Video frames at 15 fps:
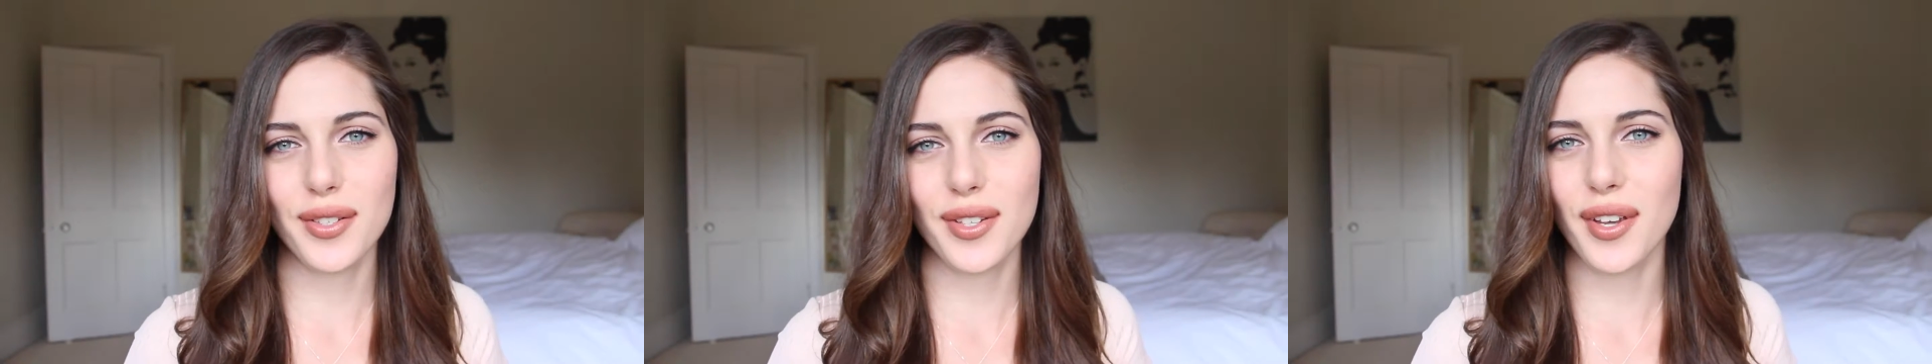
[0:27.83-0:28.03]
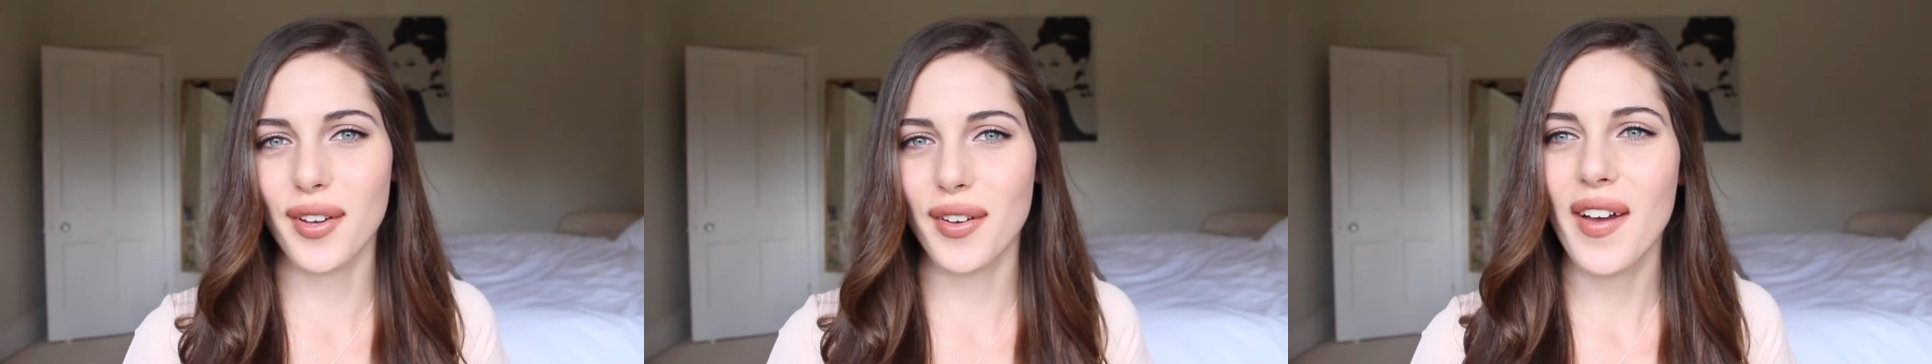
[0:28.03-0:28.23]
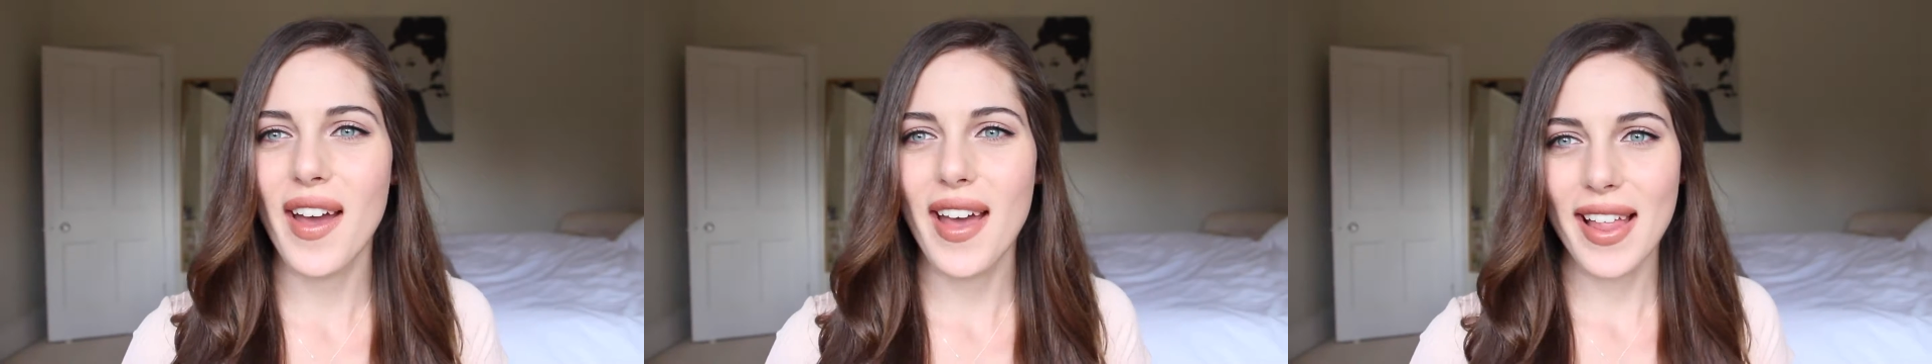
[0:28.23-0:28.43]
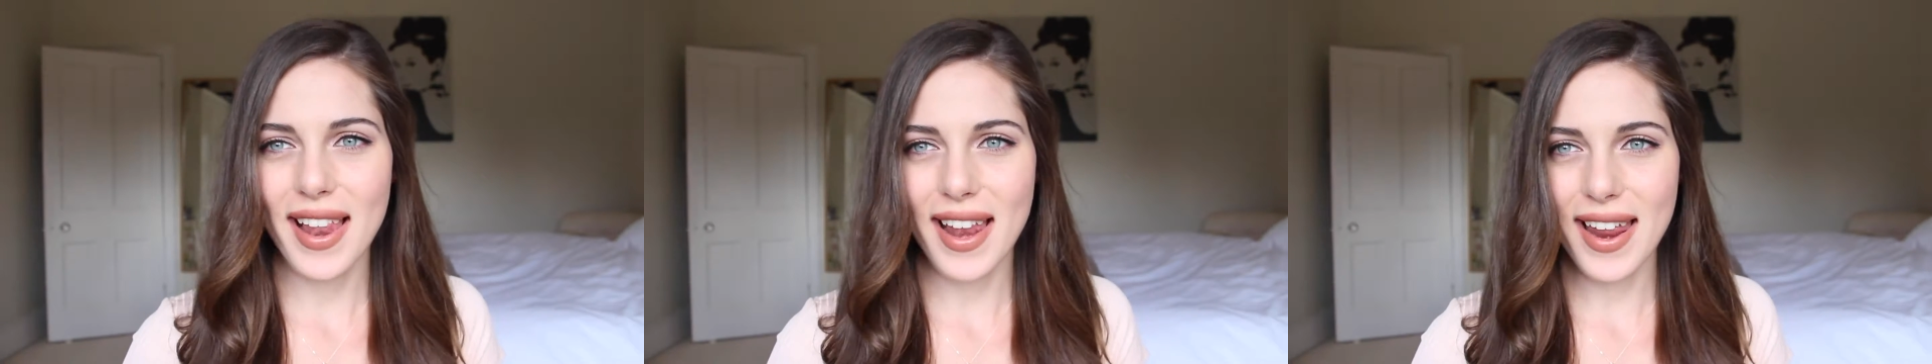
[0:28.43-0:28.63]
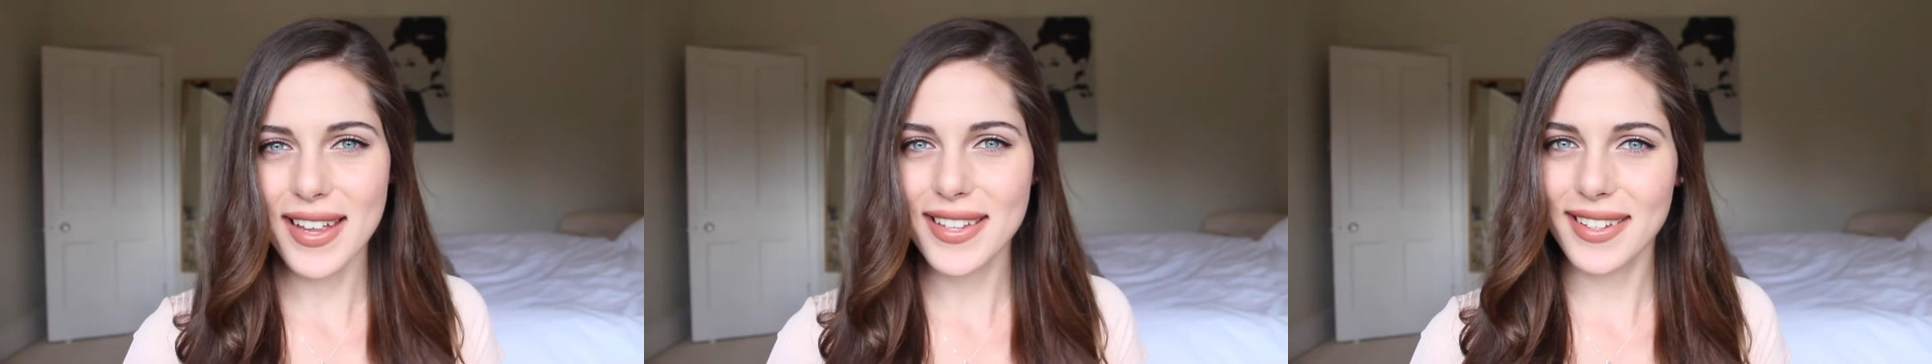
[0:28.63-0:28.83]
so
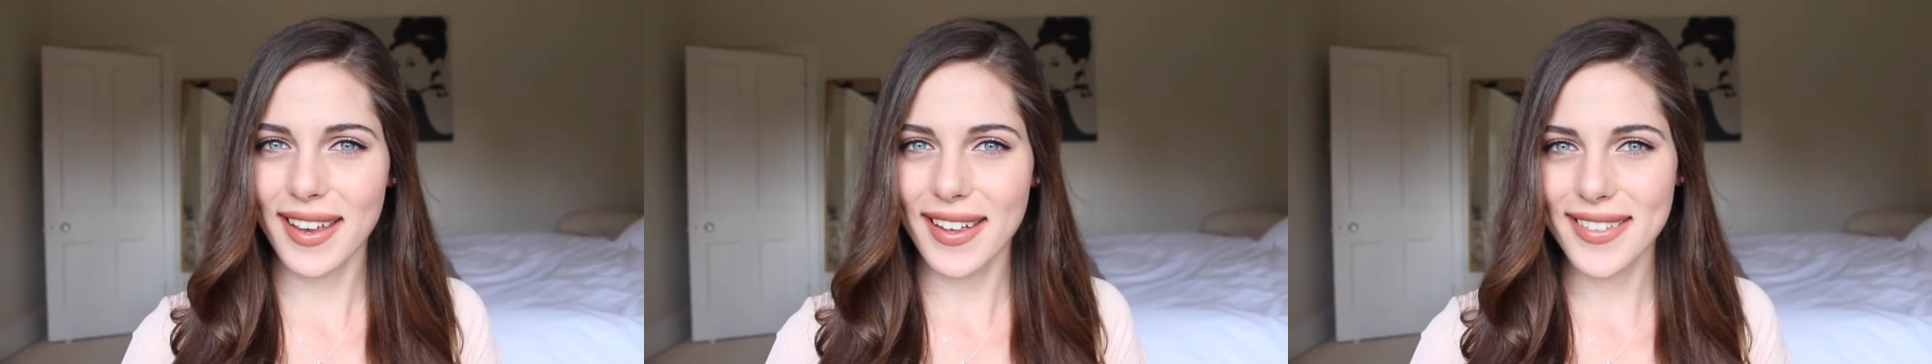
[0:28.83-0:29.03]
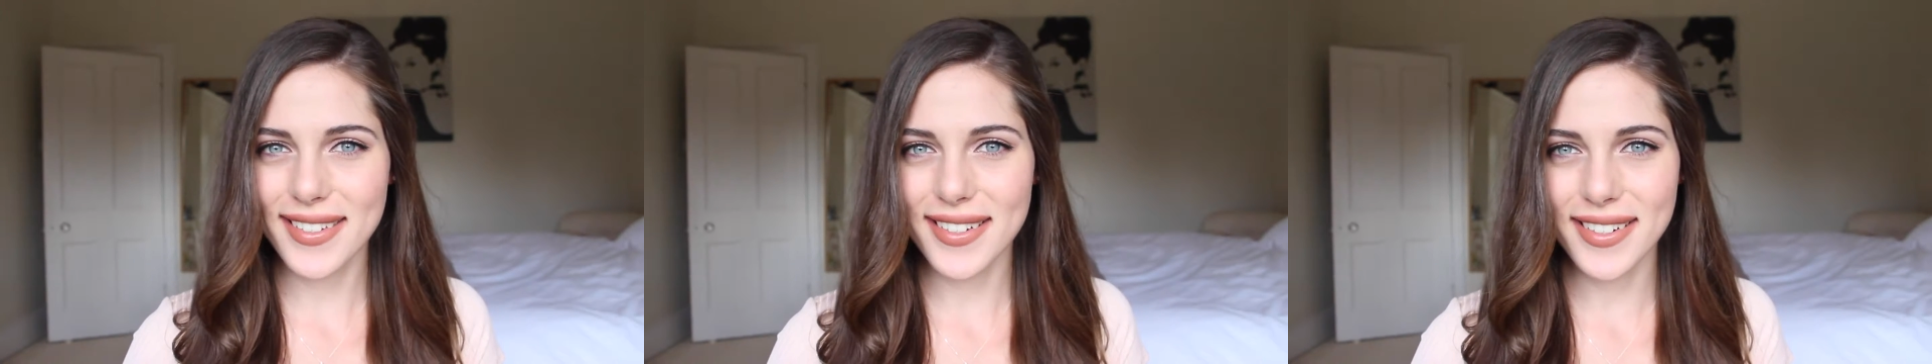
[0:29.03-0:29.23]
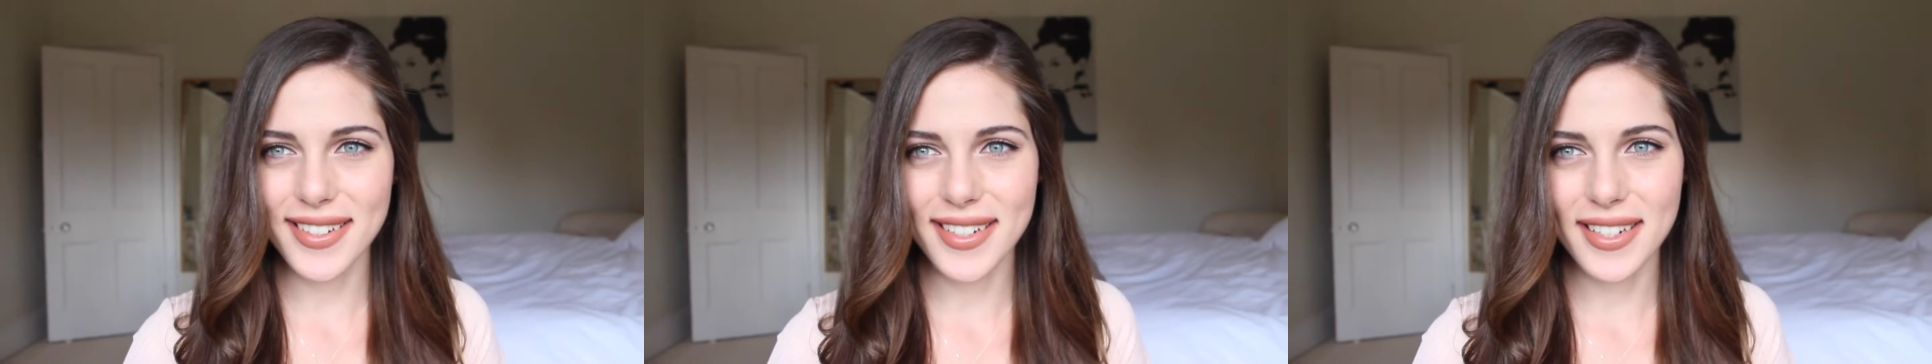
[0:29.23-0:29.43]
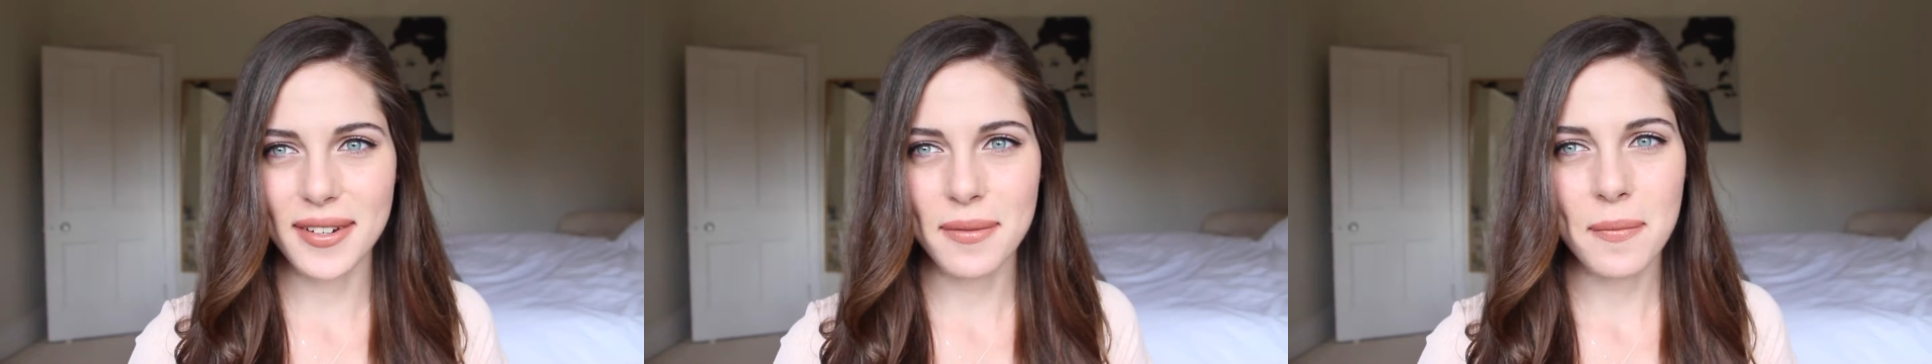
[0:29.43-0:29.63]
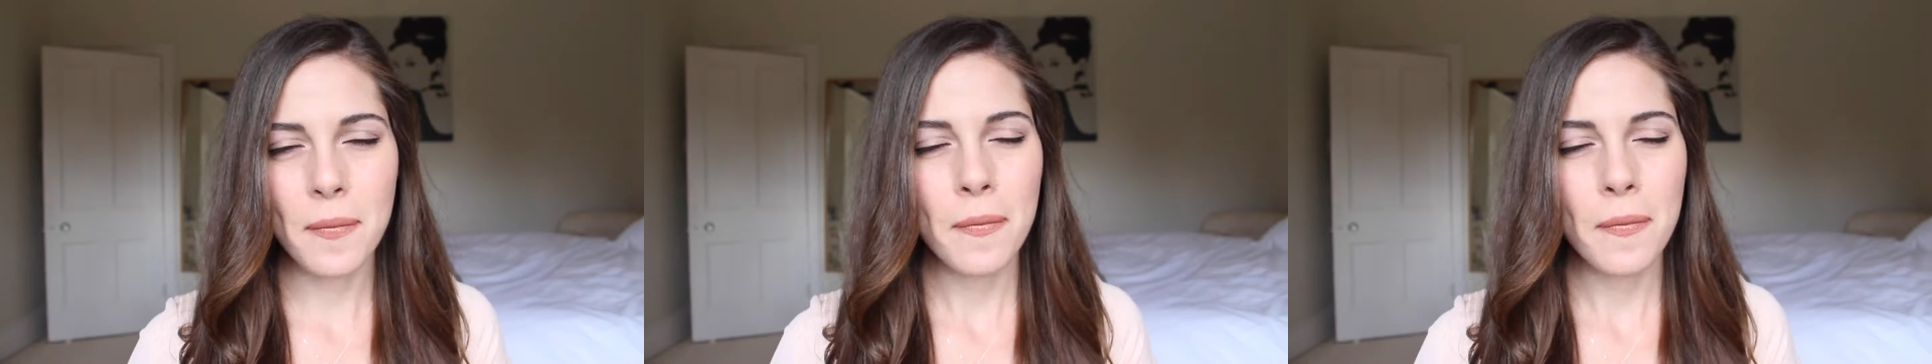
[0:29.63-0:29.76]
let's get started.